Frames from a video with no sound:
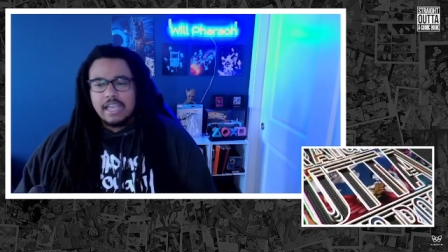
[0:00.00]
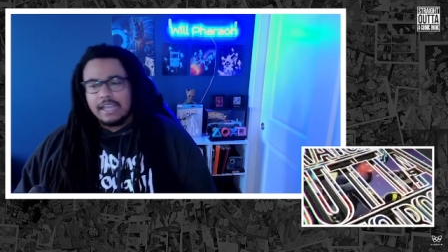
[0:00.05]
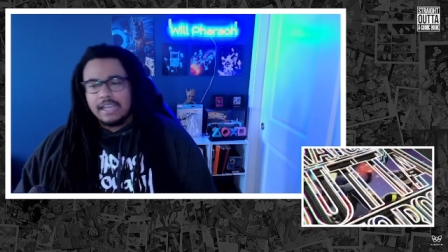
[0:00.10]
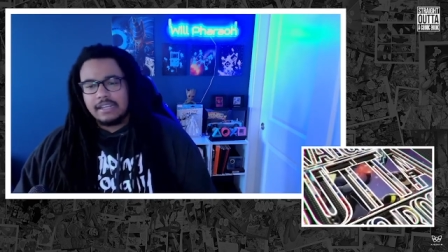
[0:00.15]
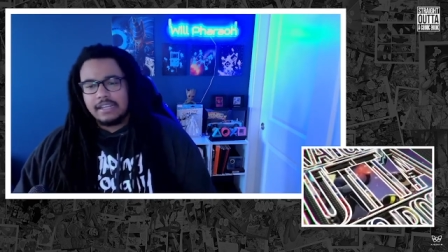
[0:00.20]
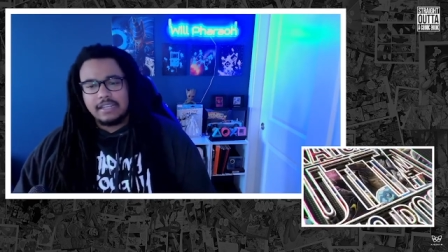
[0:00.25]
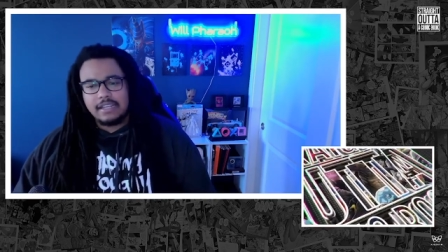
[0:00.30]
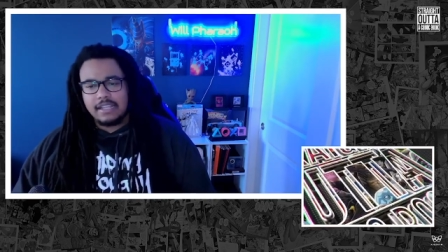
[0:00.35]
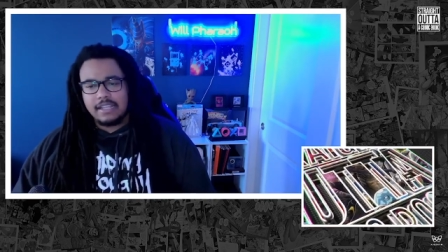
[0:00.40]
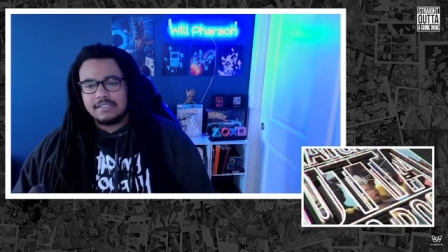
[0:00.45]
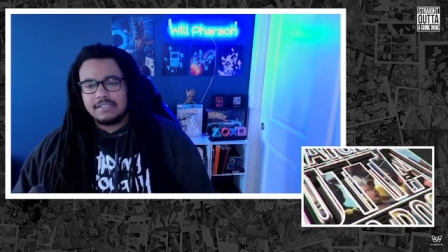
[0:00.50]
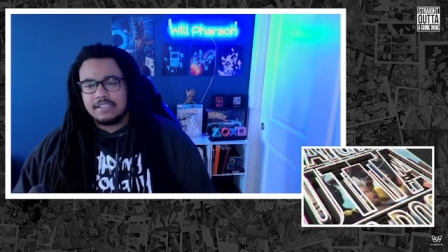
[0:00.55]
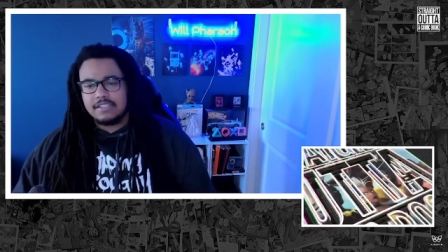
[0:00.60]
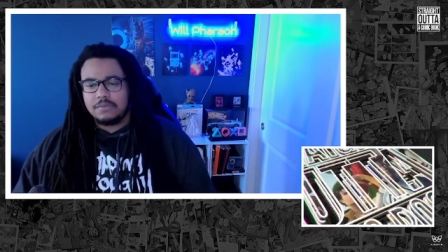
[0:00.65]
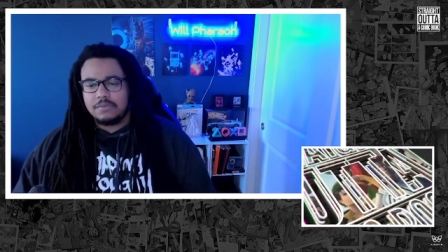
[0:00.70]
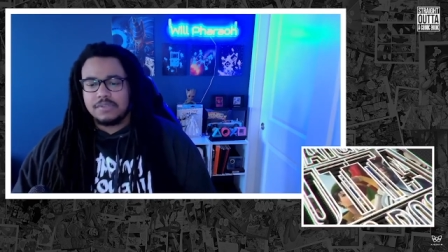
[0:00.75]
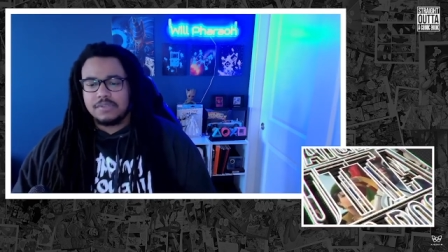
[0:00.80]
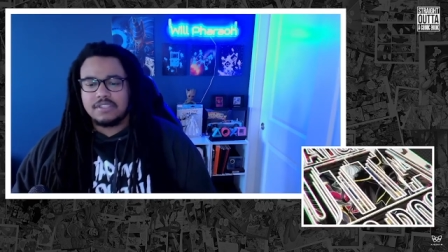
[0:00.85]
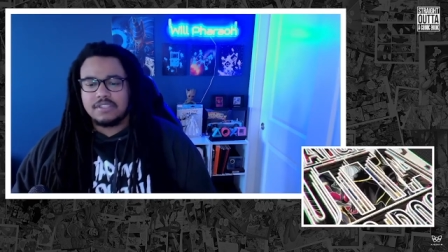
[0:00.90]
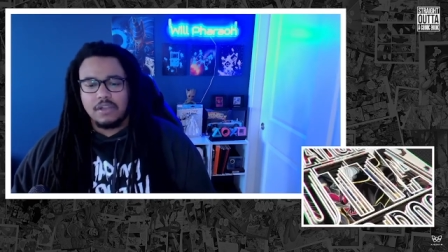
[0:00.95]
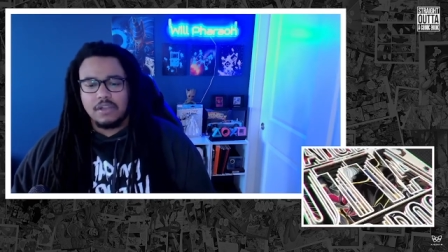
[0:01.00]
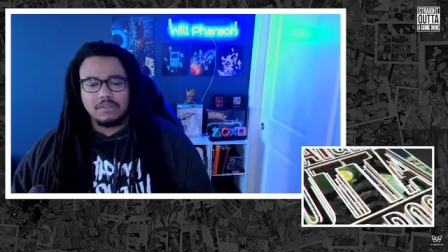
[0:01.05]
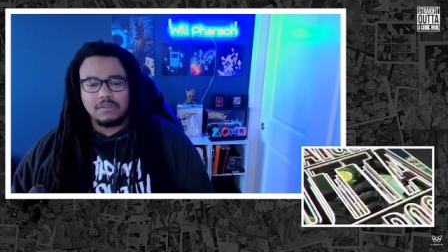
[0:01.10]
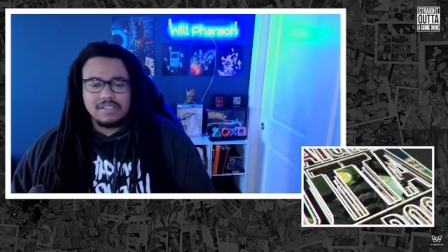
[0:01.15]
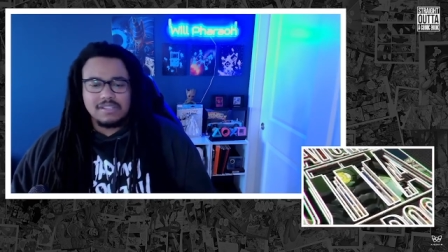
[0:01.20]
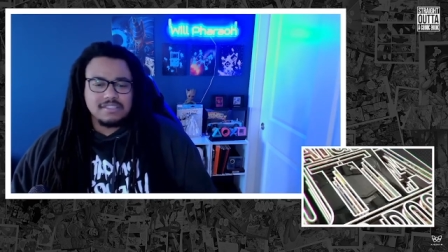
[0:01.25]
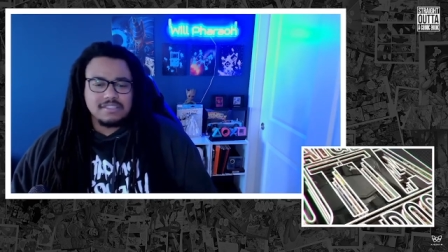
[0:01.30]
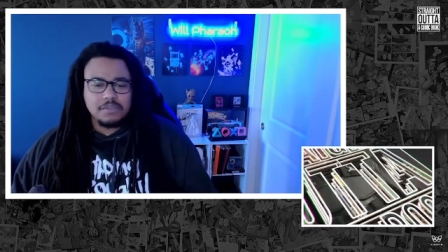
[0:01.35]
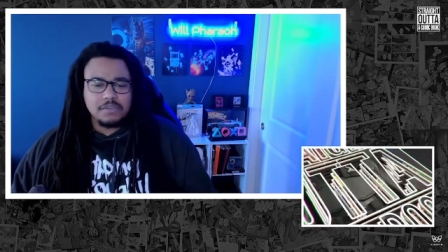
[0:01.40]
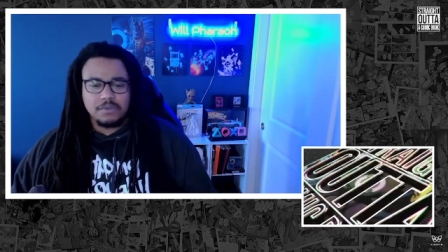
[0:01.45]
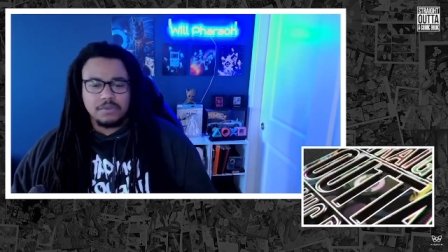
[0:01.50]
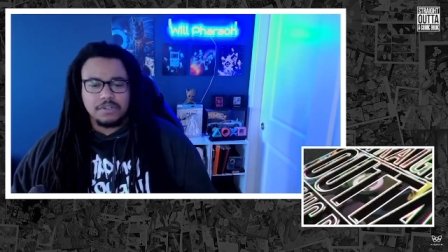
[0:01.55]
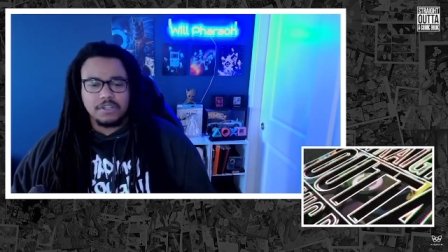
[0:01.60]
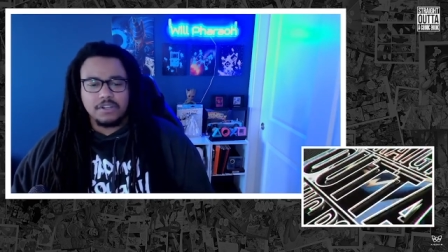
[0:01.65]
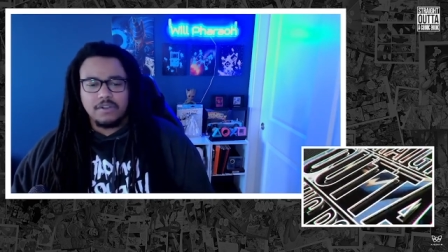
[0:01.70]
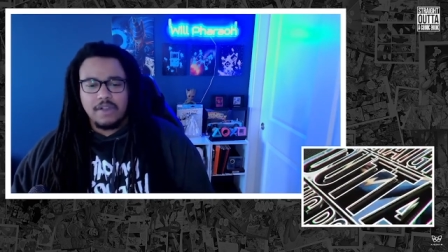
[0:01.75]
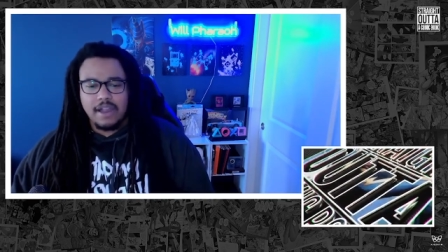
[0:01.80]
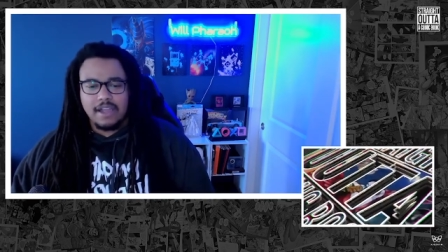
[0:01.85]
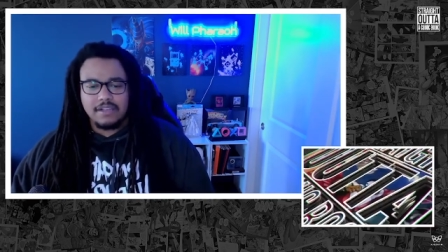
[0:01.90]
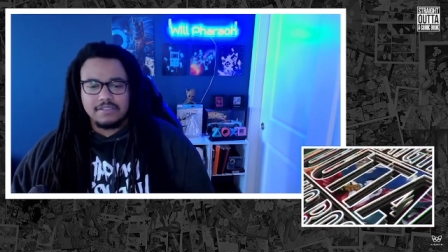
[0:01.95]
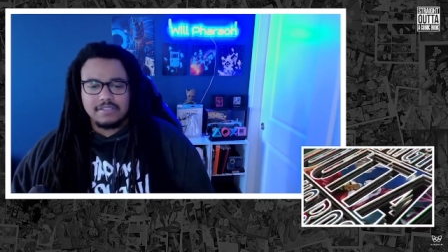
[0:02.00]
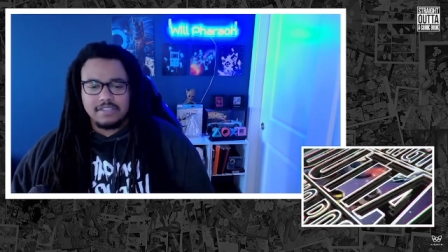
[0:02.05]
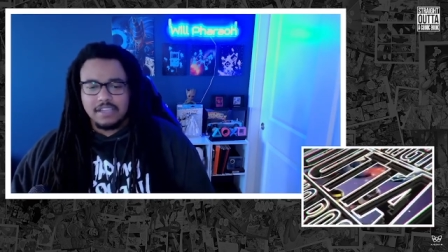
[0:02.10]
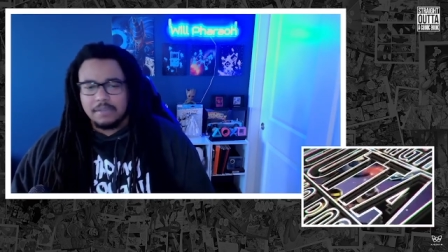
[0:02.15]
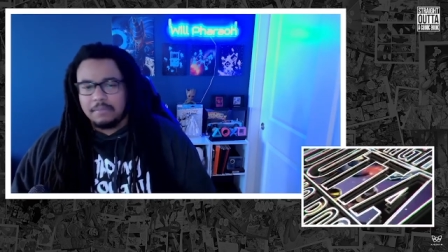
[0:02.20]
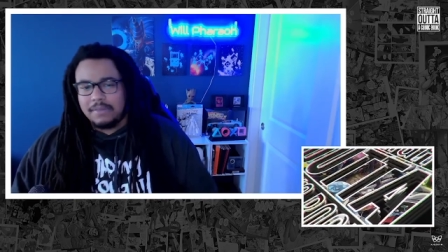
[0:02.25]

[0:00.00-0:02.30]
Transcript: and then let's see what the crowd say.